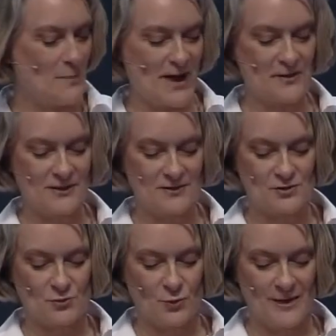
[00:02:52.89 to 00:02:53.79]

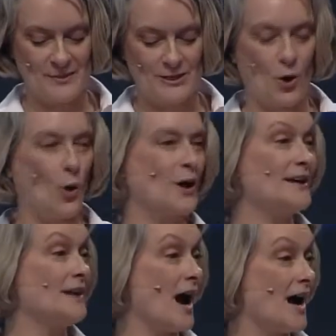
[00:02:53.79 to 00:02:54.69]
Methodist women
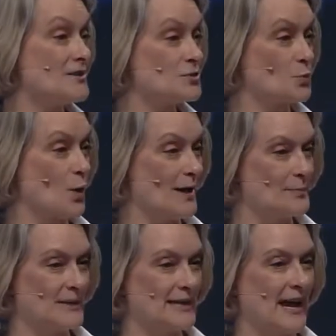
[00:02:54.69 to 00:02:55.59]
organized
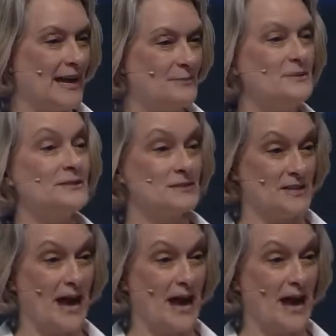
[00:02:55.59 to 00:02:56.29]
what became